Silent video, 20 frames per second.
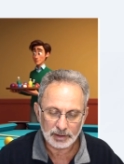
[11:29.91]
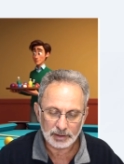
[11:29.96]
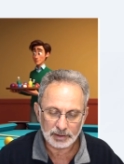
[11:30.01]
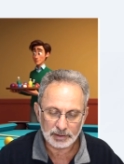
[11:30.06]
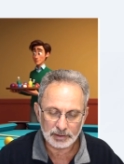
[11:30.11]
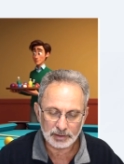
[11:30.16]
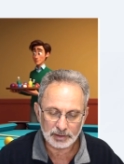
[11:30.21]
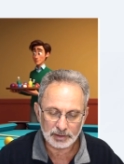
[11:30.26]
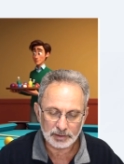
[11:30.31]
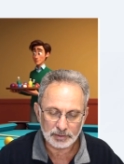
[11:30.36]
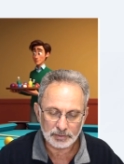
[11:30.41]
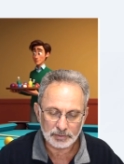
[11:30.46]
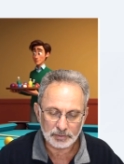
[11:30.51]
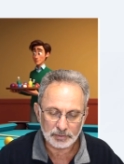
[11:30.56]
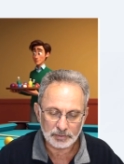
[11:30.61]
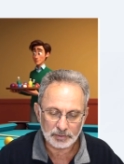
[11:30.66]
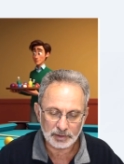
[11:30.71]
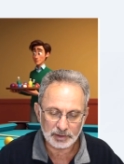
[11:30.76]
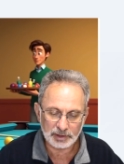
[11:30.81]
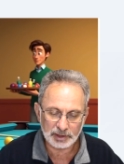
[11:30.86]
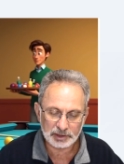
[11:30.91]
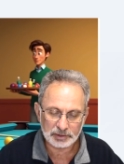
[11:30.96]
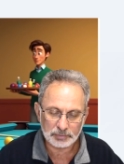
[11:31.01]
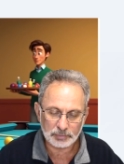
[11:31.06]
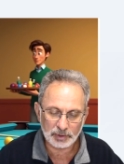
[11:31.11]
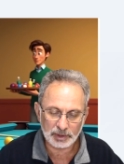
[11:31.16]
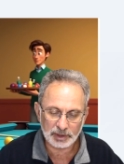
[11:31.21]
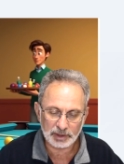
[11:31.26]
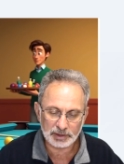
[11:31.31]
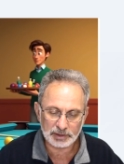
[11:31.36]
And then you do the next
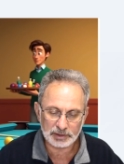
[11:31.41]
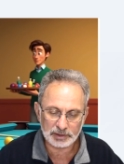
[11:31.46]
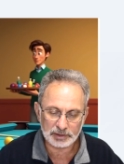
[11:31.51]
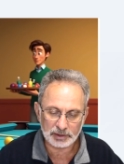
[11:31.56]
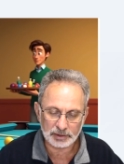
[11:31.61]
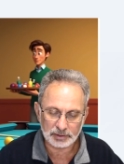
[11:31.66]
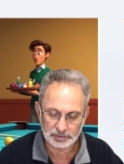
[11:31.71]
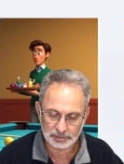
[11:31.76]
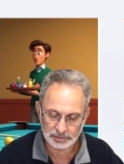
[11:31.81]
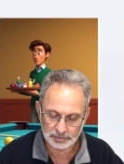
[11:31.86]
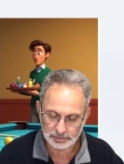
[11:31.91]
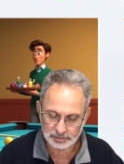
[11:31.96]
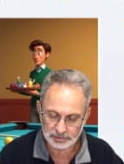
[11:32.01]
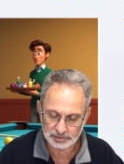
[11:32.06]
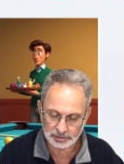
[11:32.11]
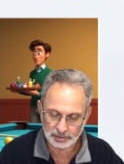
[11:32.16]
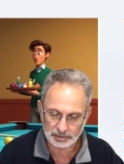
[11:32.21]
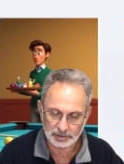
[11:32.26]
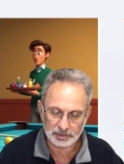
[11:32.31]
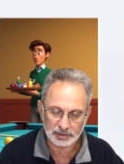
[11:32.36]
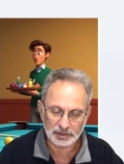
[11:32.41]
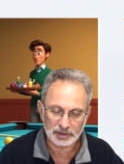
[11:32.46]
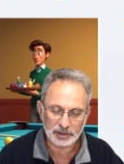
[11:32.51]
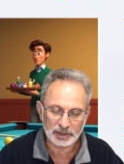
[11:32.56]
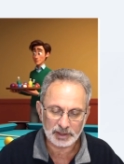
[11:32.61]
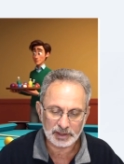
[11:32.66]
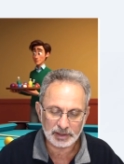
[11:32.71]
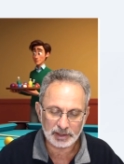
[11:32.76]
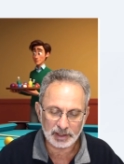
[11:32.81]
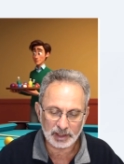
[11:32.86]
one. So use, I'm going to
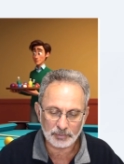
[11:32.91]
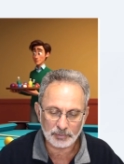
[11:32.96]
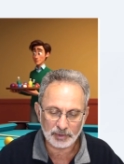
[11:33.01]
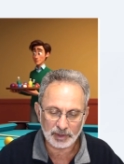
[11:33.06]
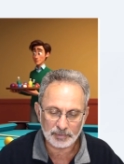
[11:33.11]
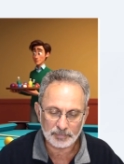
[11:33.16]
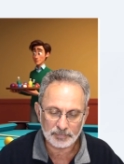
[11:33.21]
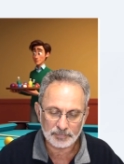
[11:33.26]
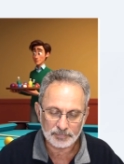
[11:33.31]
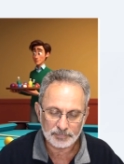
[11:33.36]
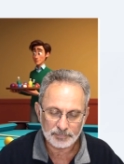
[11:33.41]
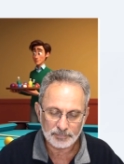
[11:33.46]
delete that one.